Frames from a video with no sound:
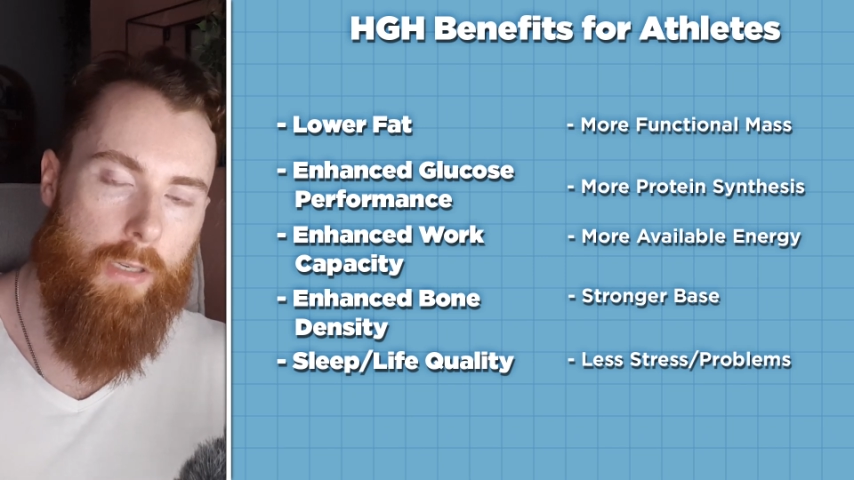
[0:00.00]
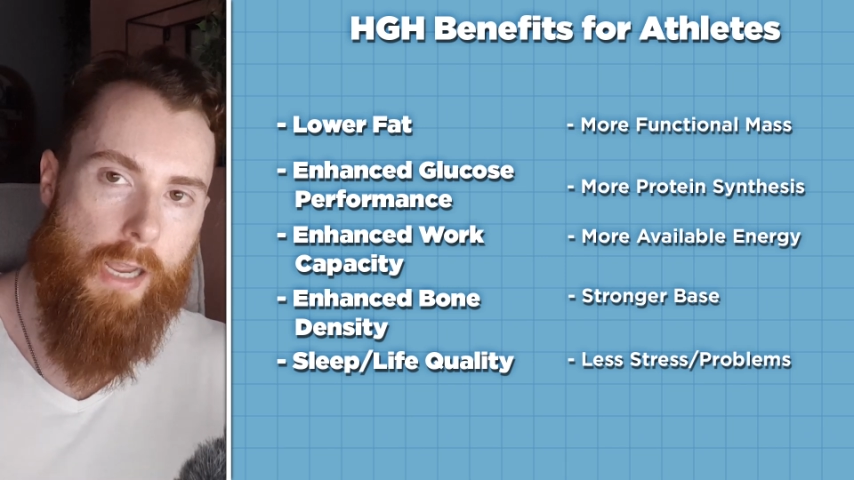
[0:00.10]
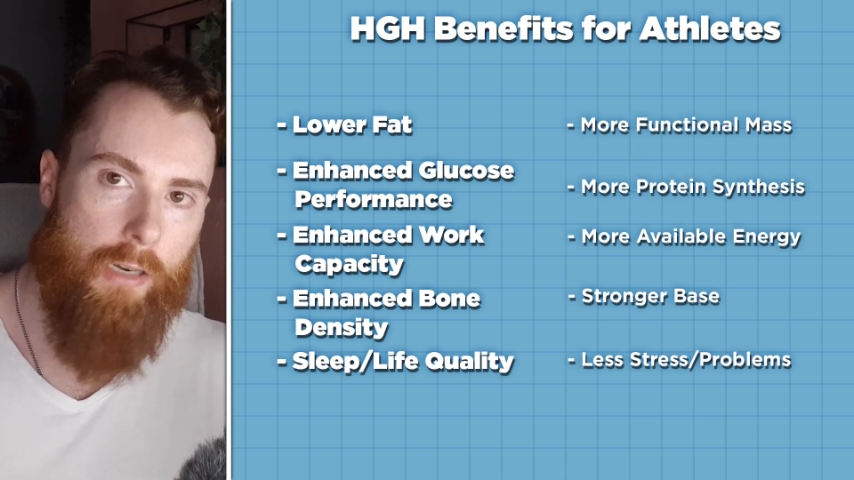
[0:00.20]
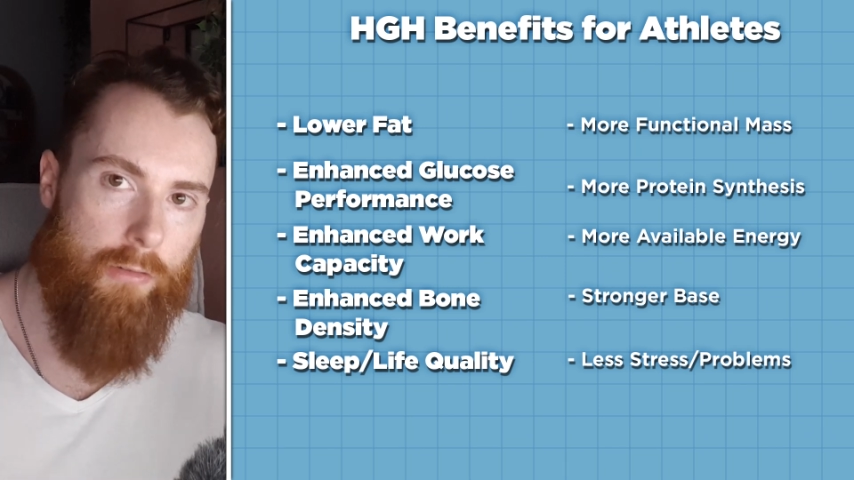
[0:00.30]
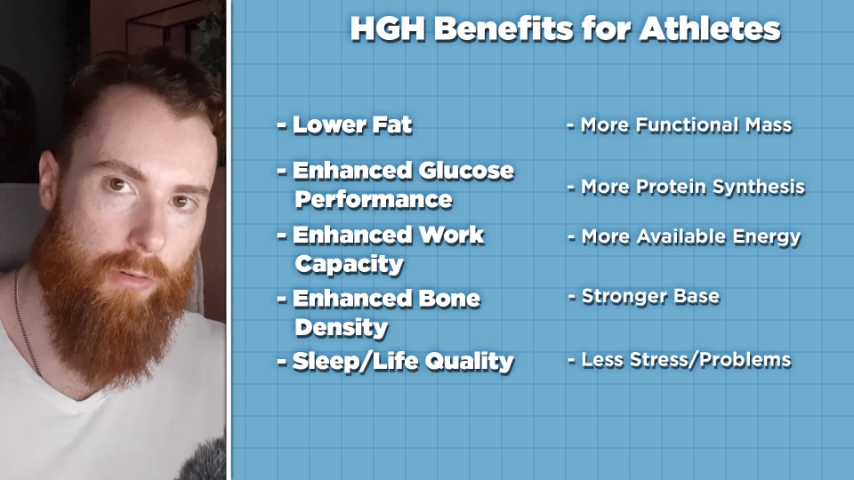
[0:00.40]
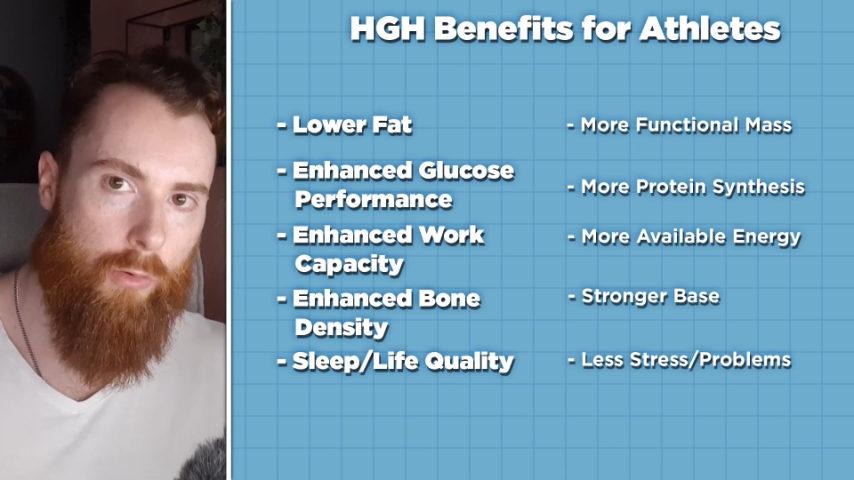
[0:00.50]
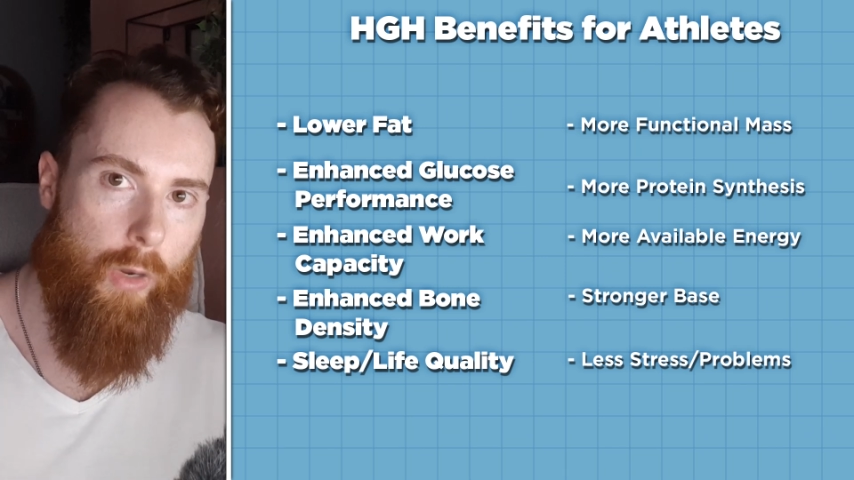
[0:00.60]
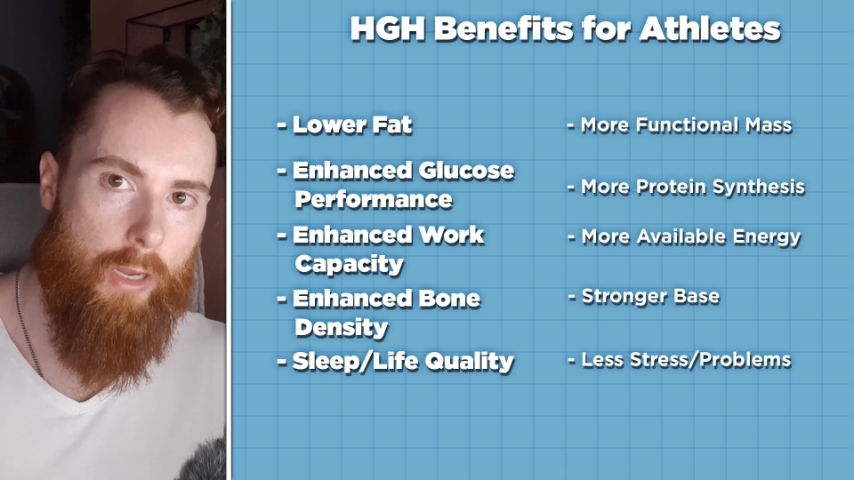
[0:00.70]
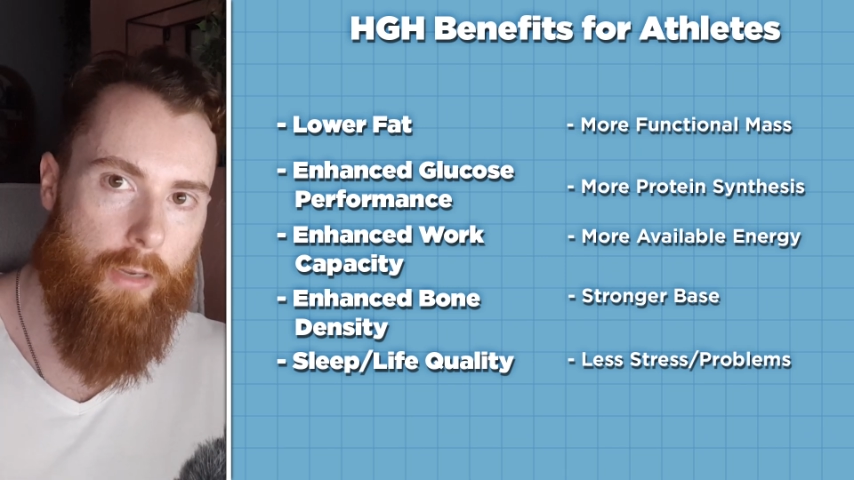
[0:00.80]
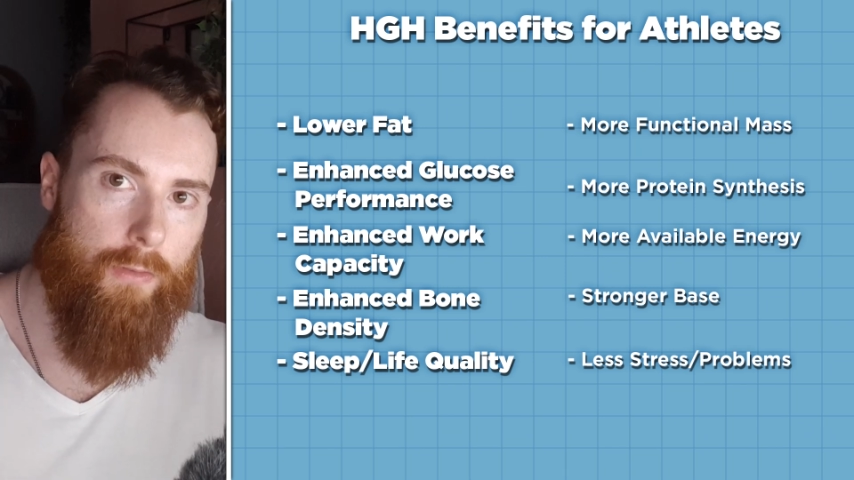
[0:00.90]
natural
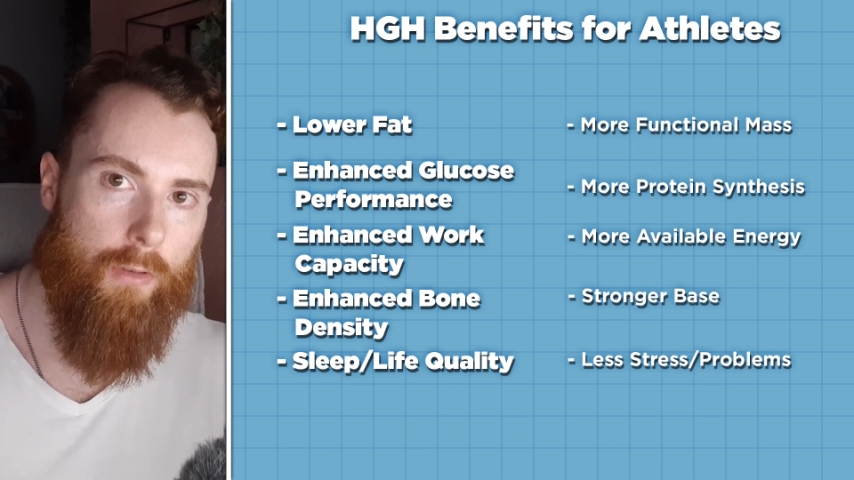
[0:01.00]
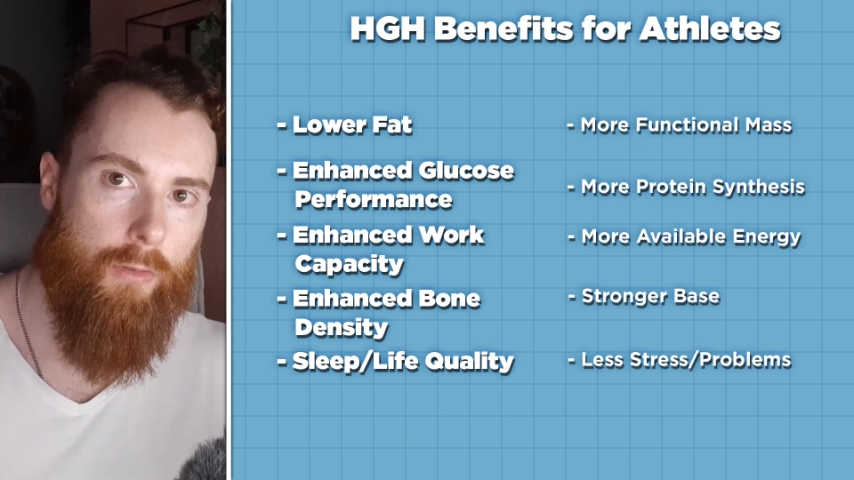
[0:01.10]
wave of